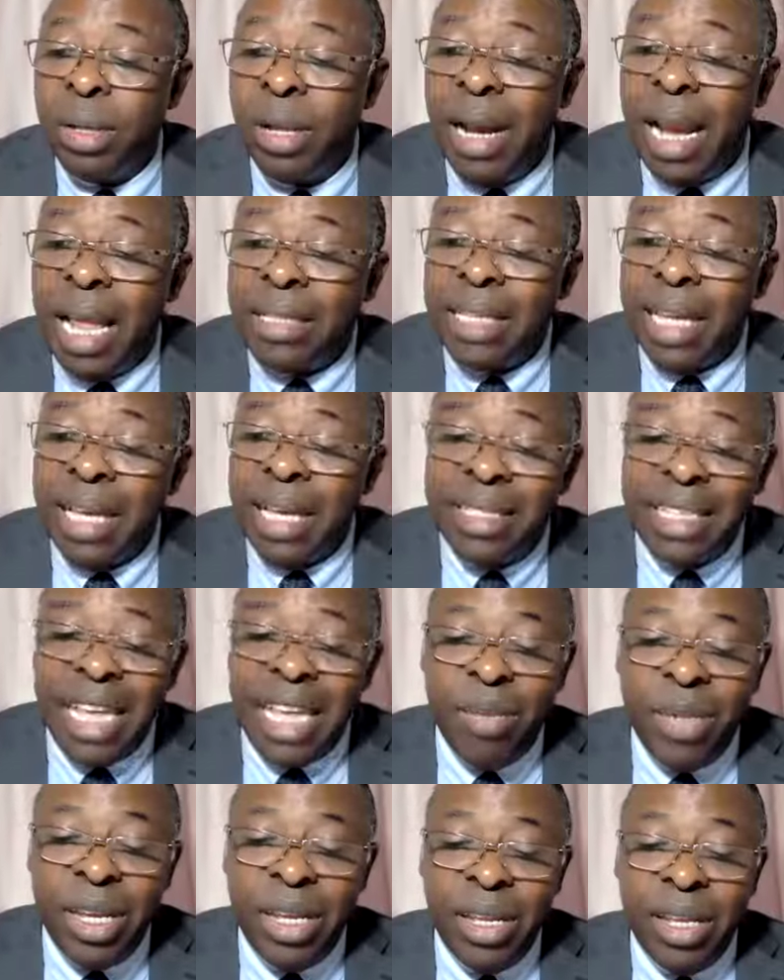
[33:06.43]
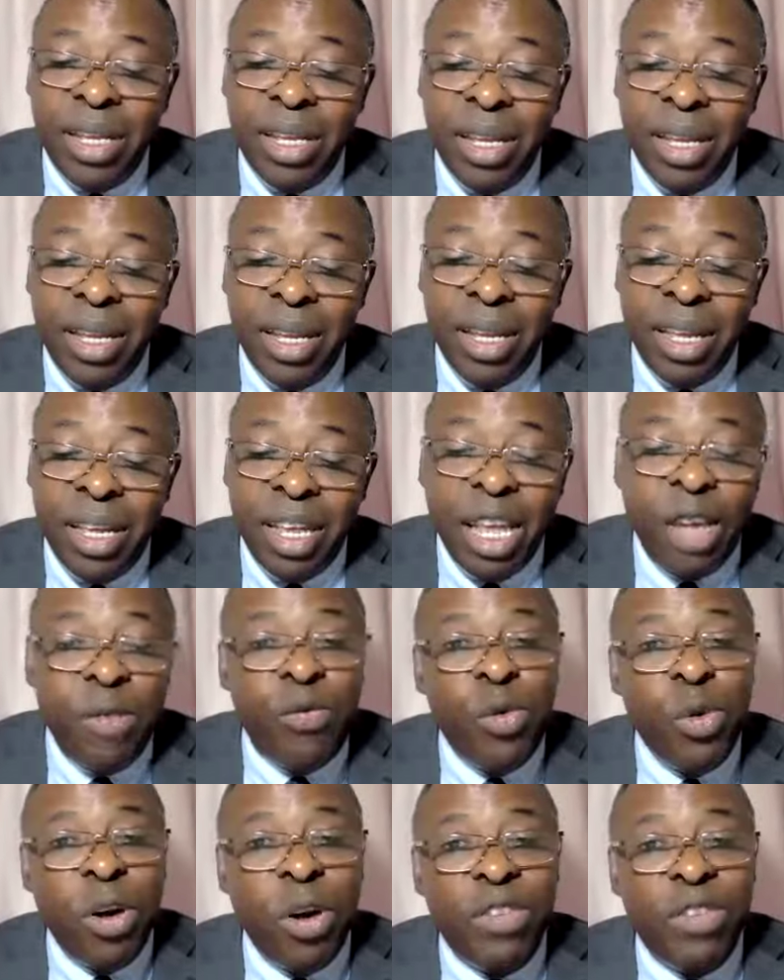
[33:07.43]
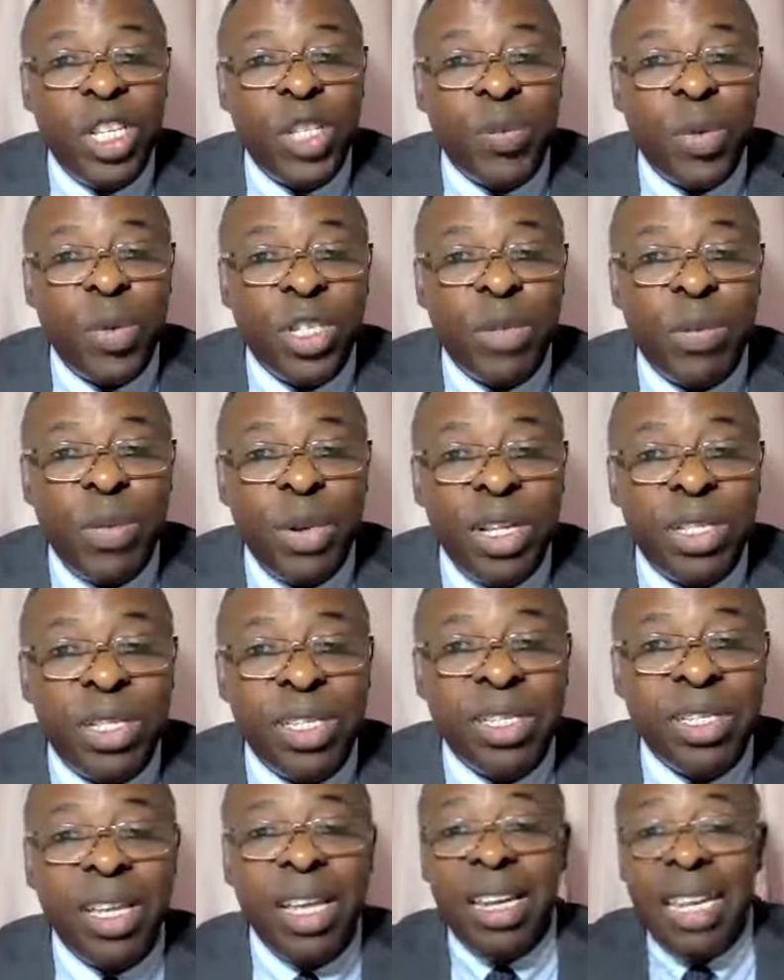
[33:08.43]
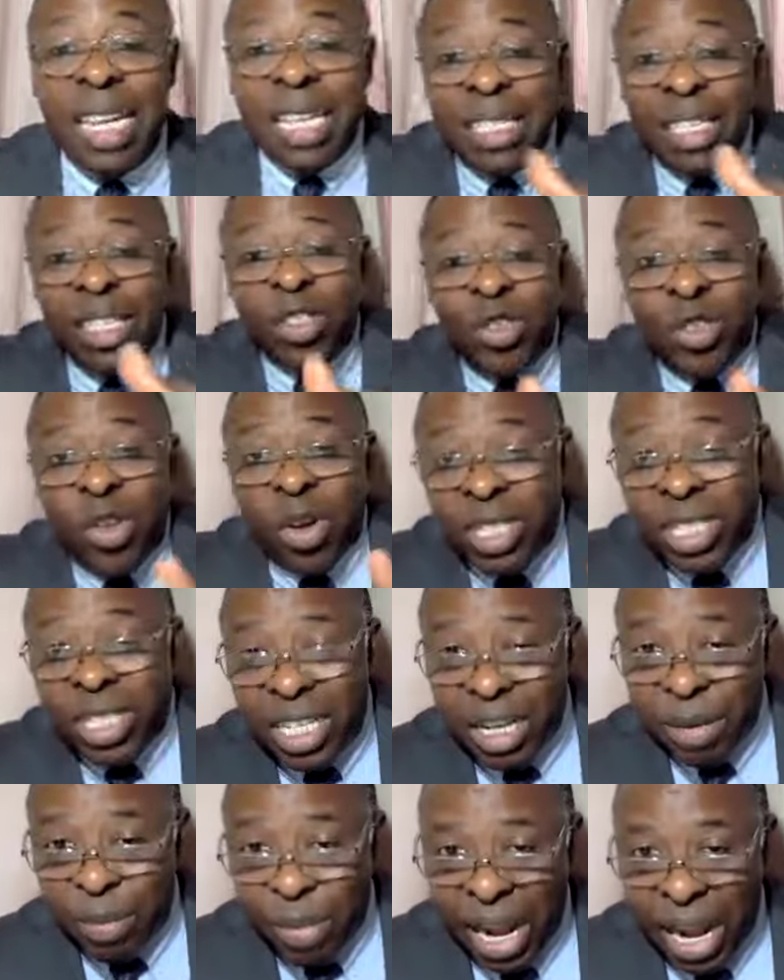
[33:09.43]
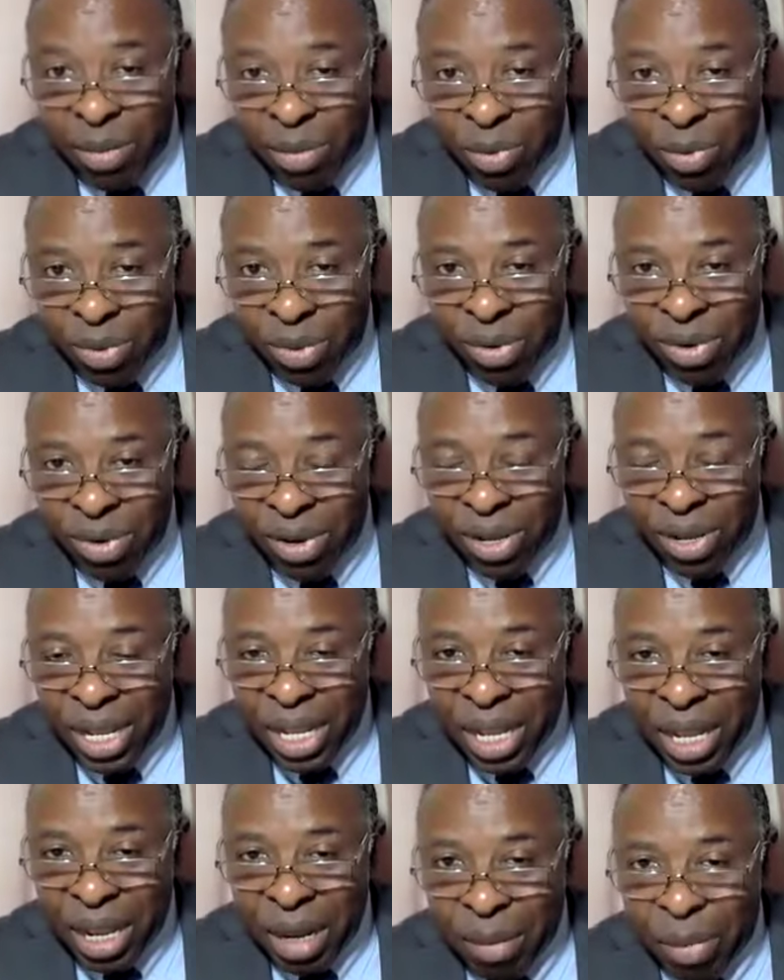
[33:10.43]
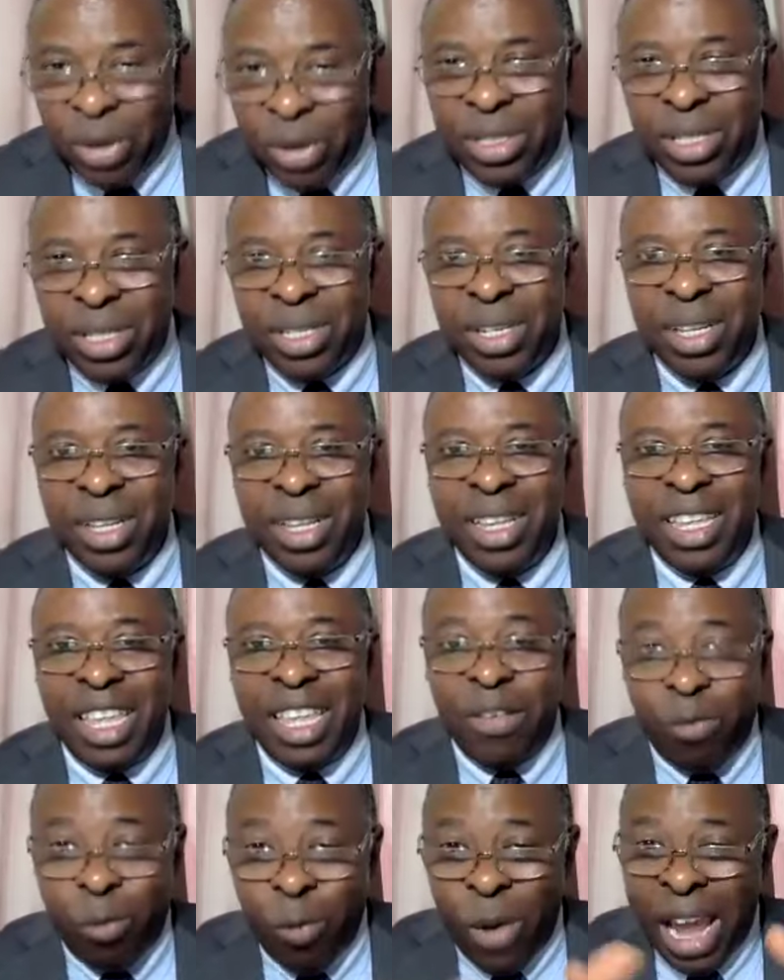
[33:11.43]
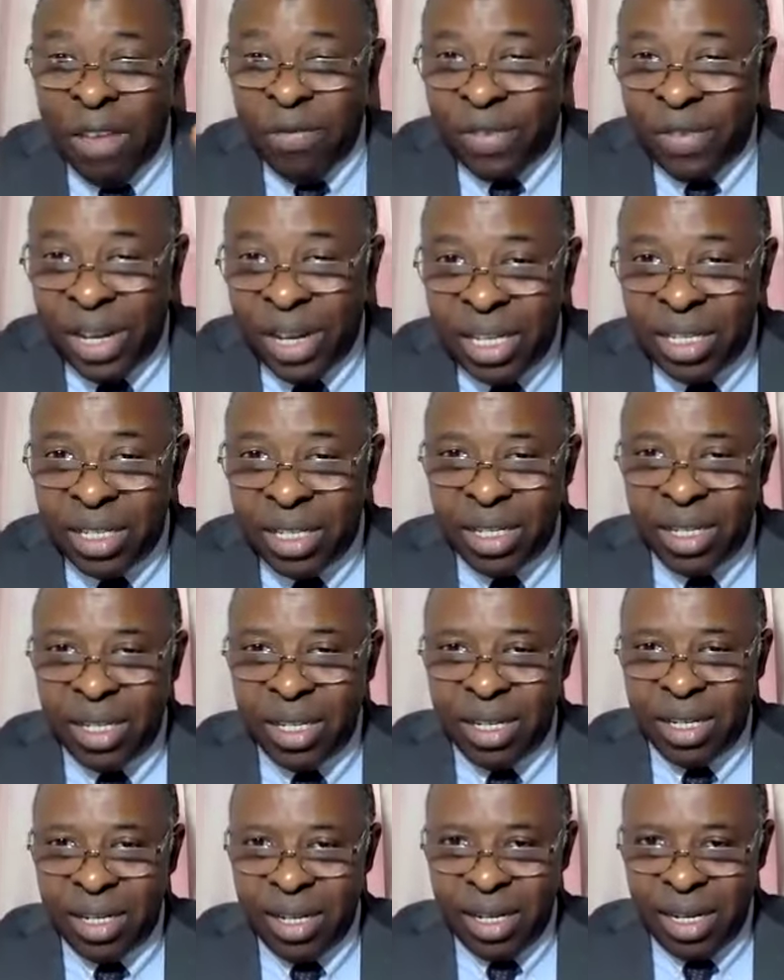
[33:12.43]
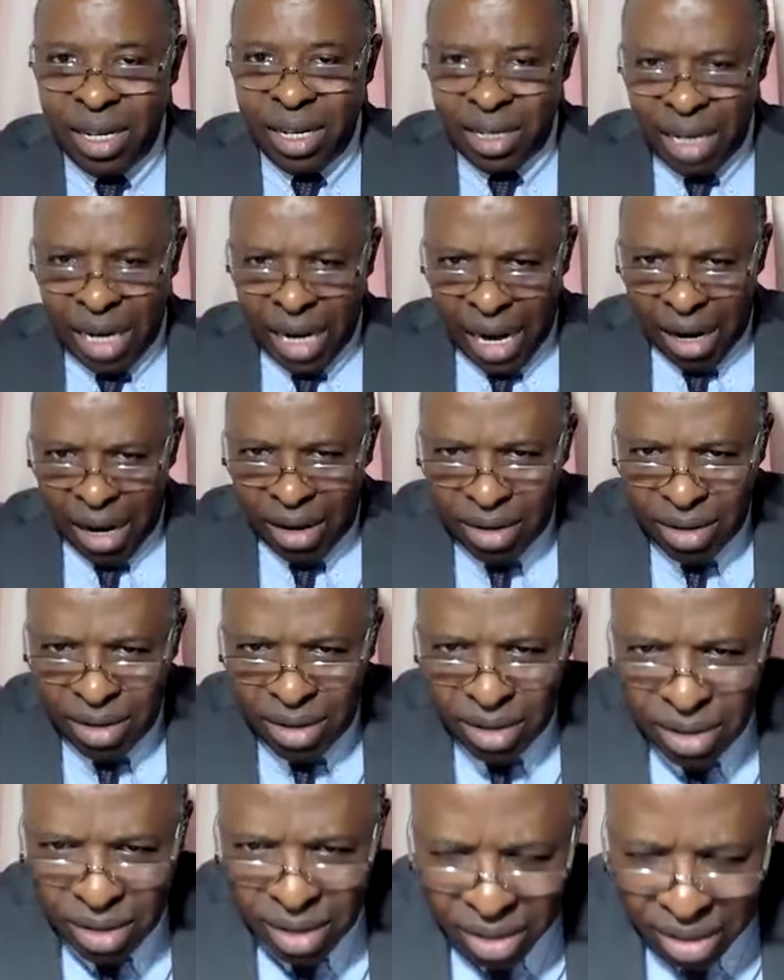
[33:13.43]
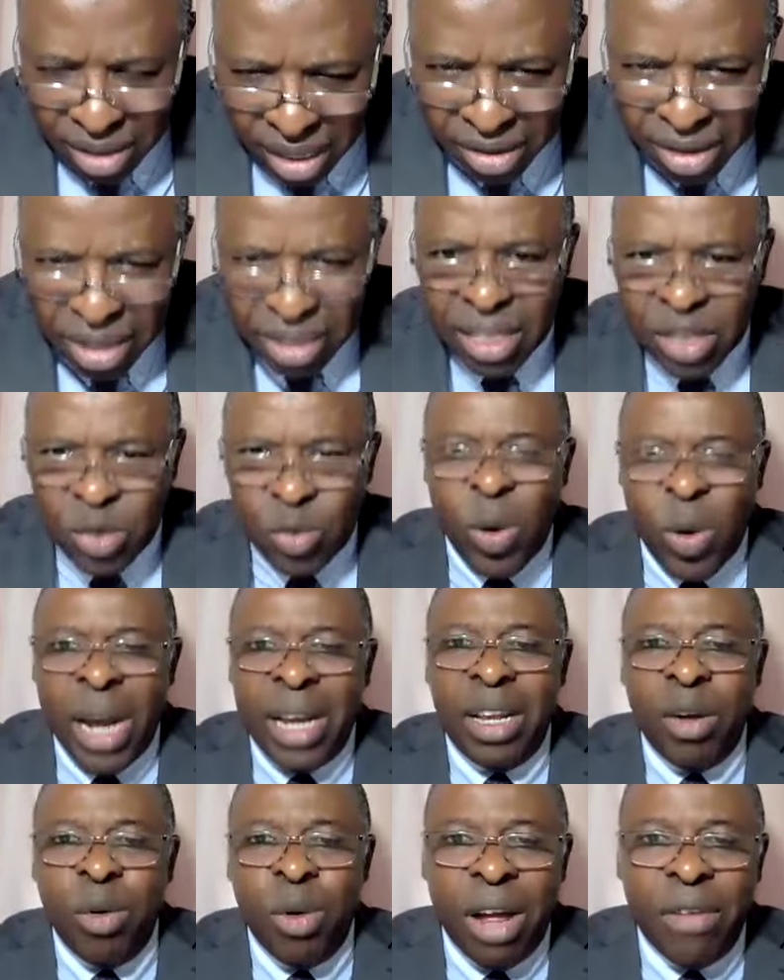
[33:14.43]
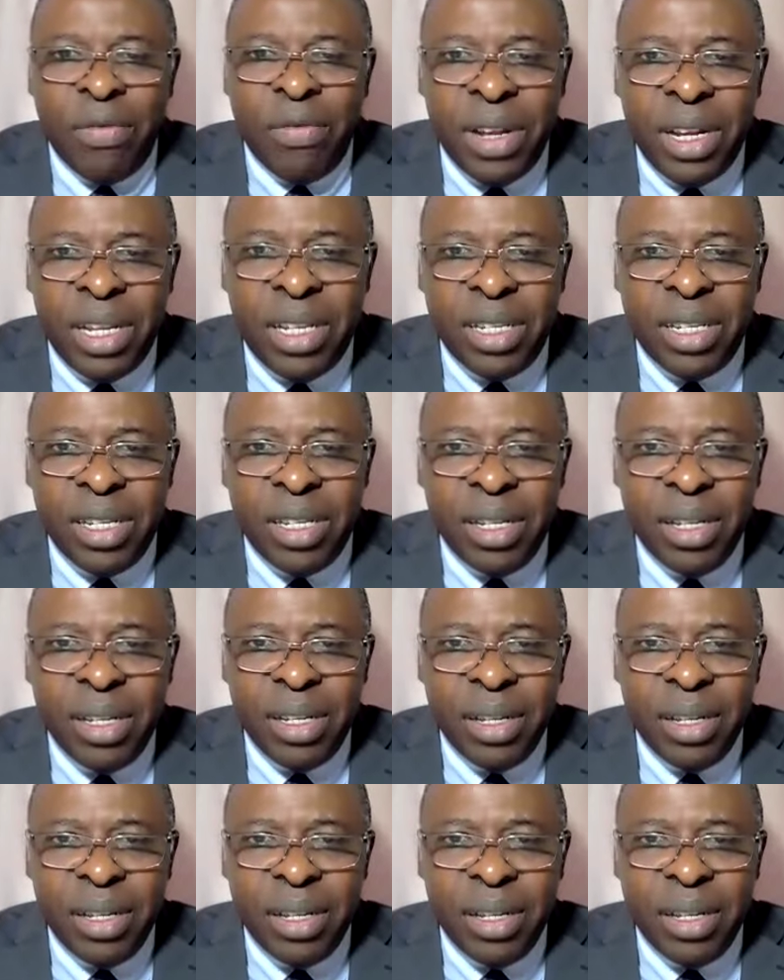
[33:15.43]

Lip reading: Let's examine a few of these possibilities. This is not in the Bible. But if wine finished, there are the reasons why they were finished.